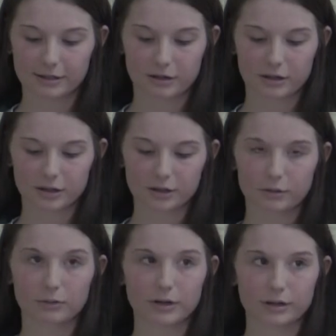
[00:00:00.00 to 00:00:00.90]
is conscious
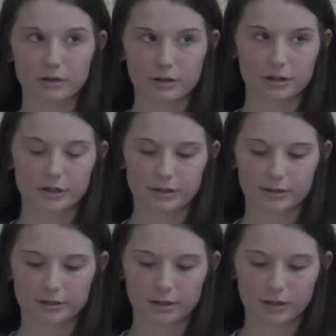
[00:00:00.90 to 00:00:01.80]
or unconscious.